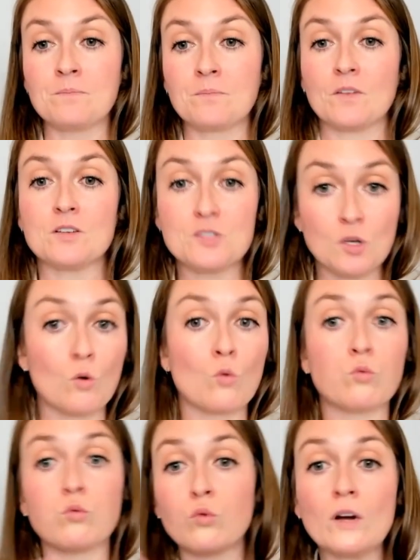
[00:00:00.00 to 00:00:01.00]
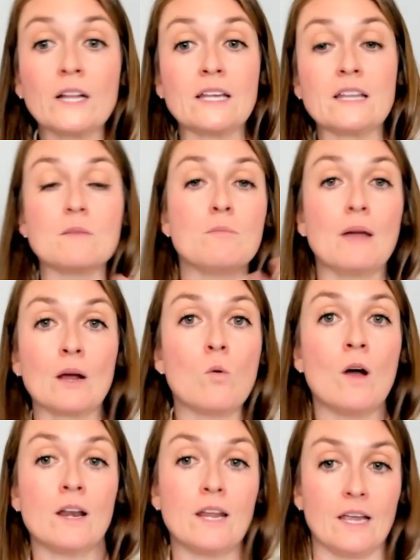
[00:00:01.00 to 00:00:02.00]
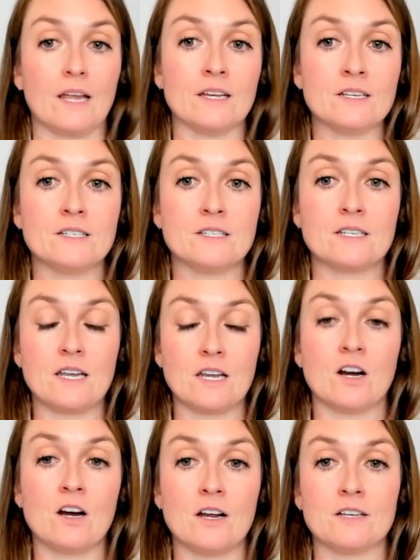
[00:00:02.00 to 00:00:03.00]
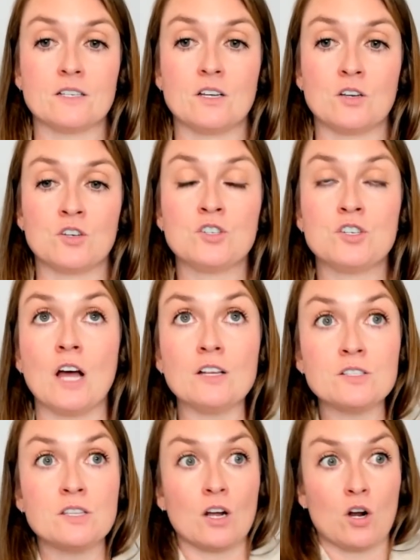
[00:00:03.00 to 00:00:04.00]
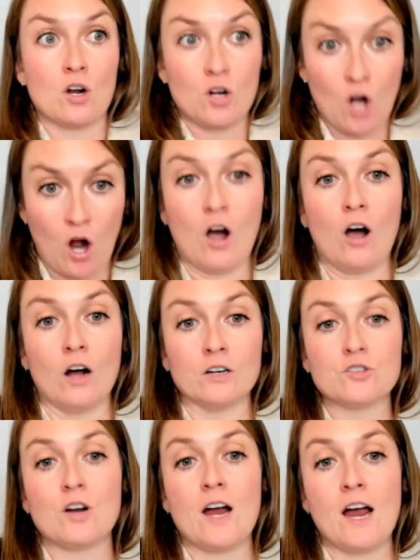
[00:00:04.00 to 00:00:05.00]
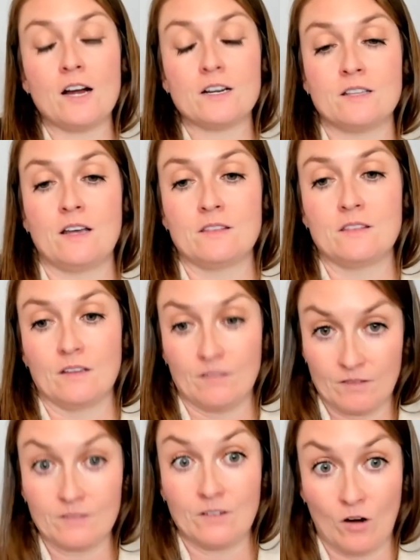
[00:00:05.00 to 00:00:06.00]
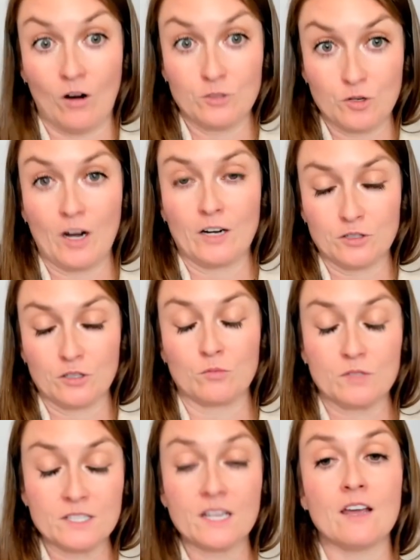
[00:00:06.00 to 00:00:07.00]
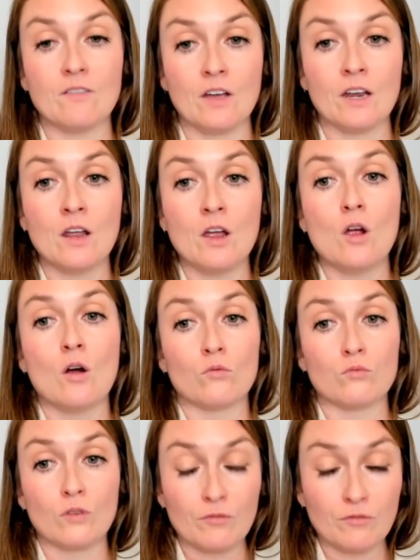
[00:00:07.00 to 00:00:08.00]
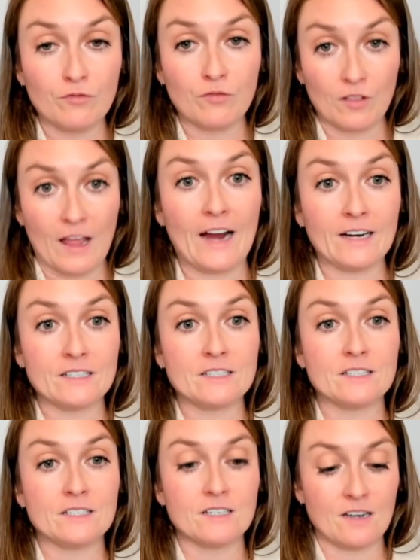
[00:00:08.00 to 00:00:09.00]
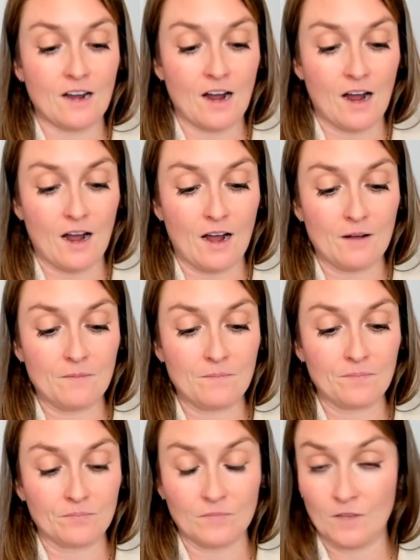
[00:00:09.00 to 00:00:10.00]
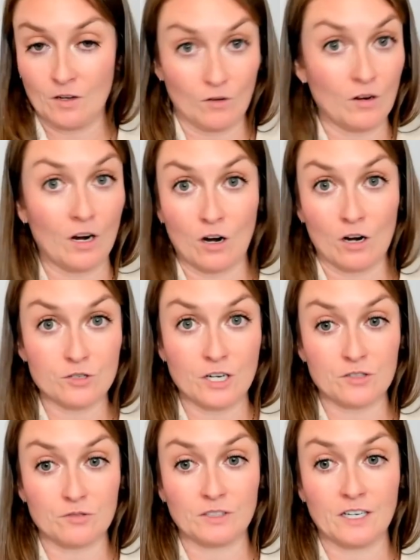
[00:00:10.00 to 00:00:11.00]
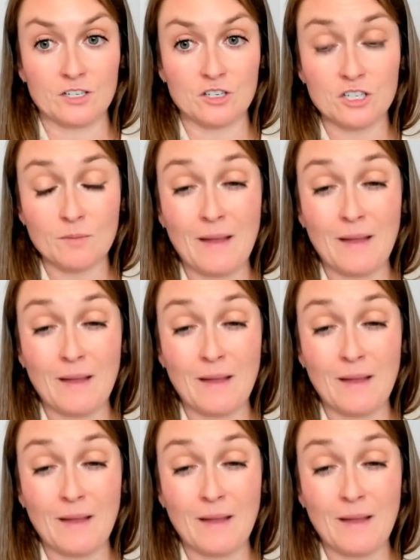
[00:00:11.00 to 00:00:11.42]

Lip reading: So really the big one is, does the contract that the contractor was given reflect, a contractor relationship?